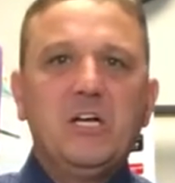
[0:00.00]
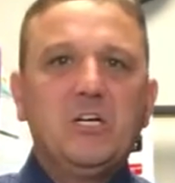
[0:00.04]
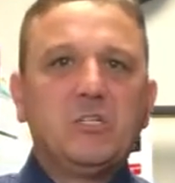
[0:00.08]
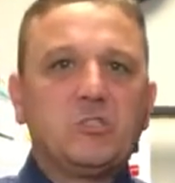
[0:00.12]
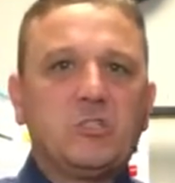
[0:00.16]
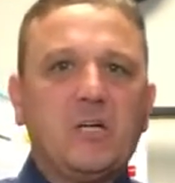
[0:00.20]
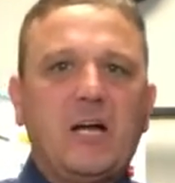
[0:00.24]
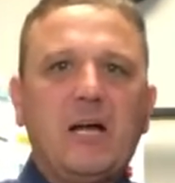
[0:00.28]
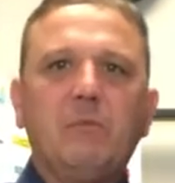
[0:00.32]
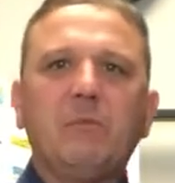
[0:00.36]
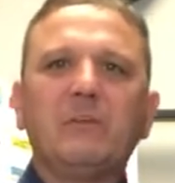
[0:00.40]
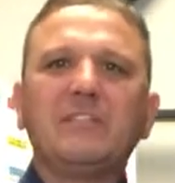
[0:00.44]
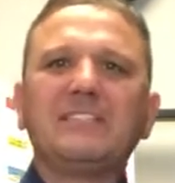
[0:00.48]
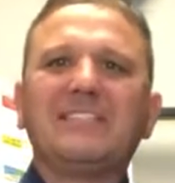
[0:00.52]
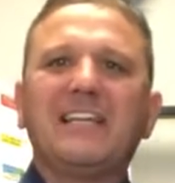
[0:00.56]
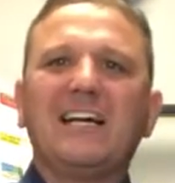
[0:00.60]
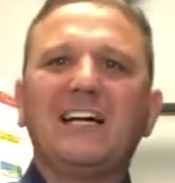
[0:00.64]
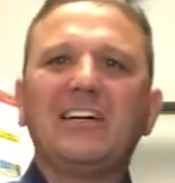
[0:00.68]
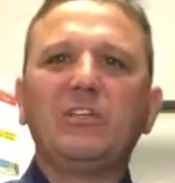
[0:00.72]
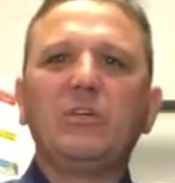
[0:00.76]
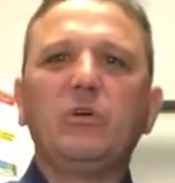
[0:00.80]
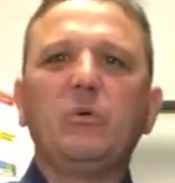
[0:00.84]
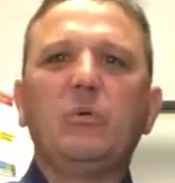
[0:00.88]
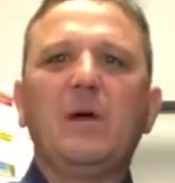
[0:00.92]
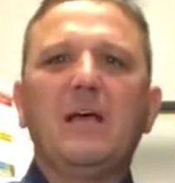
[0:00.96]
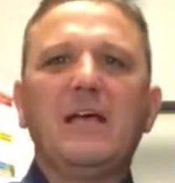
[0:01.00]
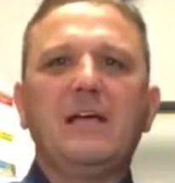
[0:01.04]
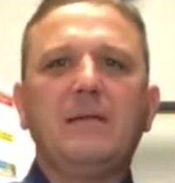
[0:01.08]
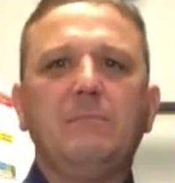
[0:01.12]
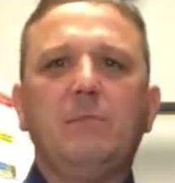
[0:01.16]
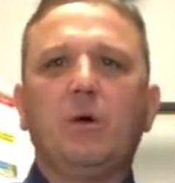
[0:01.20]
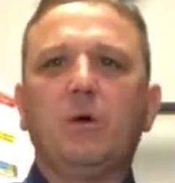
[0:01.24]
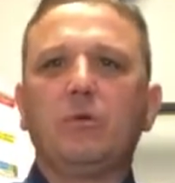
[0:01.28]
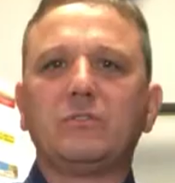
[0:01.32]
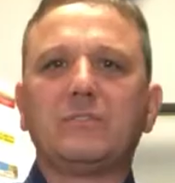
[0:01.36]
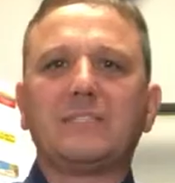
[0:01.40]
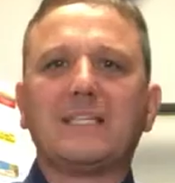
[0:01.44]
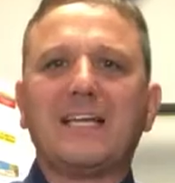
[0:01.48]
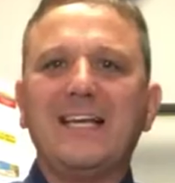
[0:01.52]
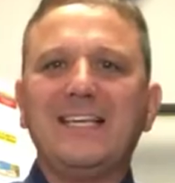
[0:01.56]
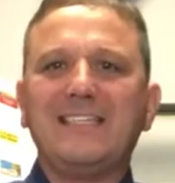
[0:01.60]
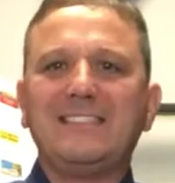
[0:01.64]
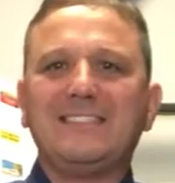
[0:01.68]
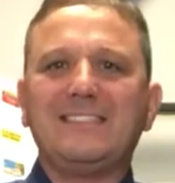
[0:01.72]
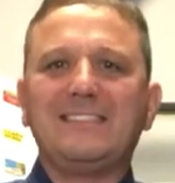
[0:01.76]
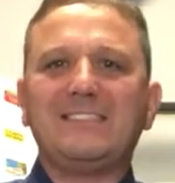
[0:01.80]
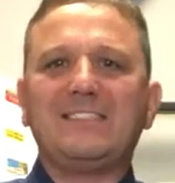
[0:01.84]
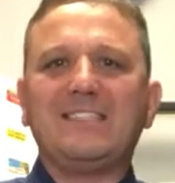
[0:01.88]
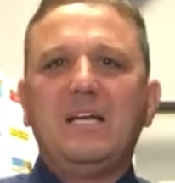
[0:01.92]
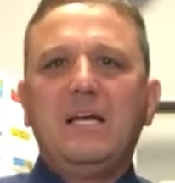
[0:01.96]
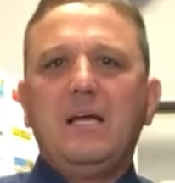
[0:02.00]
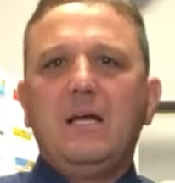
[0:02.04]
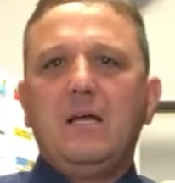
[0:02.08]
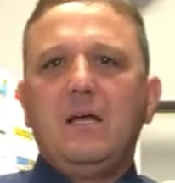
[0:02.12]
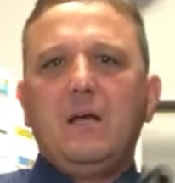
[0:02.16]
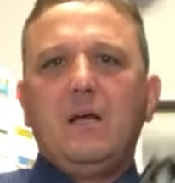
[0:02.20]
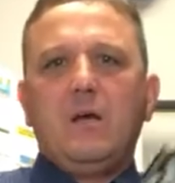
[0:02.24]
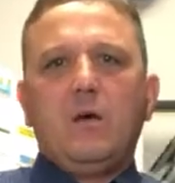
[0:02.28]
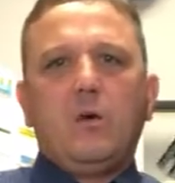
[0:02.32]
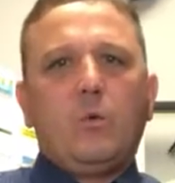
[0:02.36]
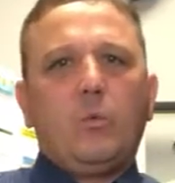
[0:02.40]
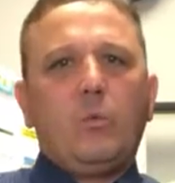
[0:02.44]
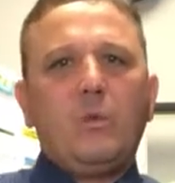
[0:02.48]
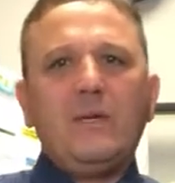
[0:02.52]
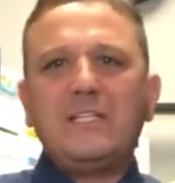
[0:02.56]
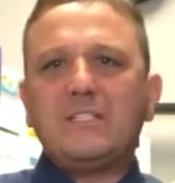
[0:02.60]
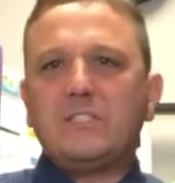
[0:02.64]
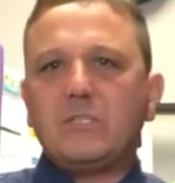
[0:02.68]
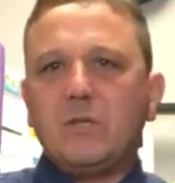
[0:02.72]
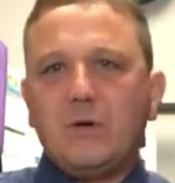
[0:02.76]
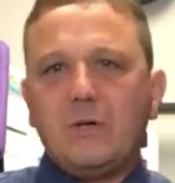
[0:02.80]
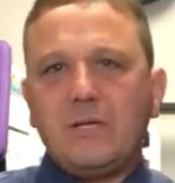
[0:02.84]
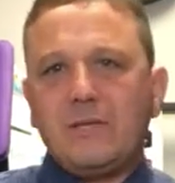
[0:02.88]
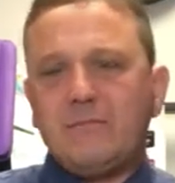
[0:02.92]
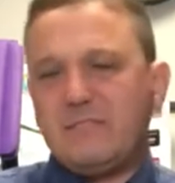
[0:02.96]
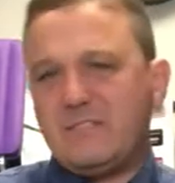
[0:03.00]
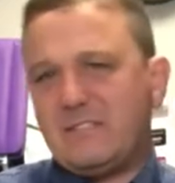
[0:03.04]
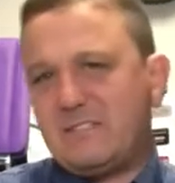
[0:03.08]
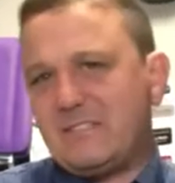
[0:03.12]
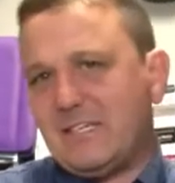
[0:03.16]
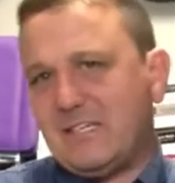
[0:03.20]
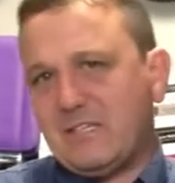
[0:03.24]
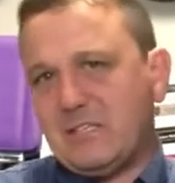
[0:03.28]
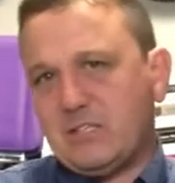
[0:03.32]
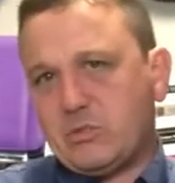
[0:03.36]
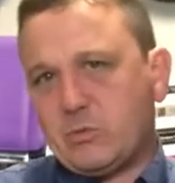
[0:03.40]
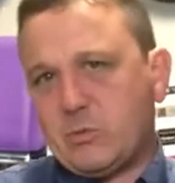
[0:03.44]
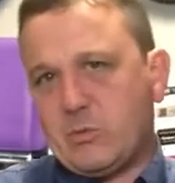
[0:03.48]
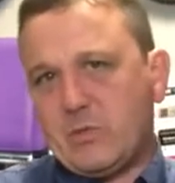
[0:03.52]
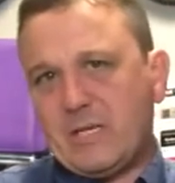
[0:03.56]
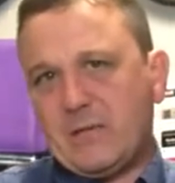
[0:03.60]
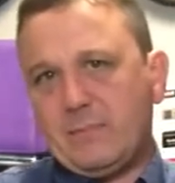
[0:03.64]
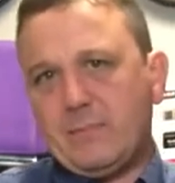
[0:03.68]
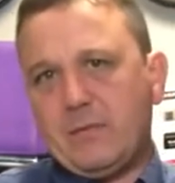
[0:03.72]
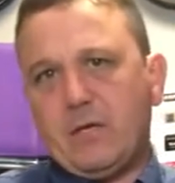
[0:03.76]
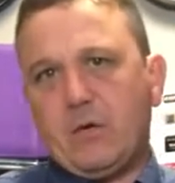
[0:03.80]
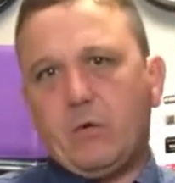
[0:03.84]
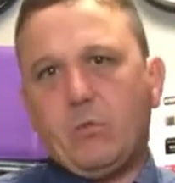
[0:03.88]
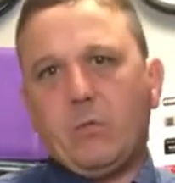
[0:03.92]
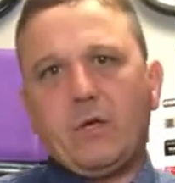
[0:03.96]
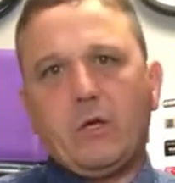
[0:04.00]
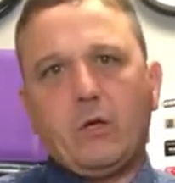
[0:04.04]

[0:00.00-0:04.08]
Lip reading: So I would tell you, in most cases, we don't even sell the 20 mil.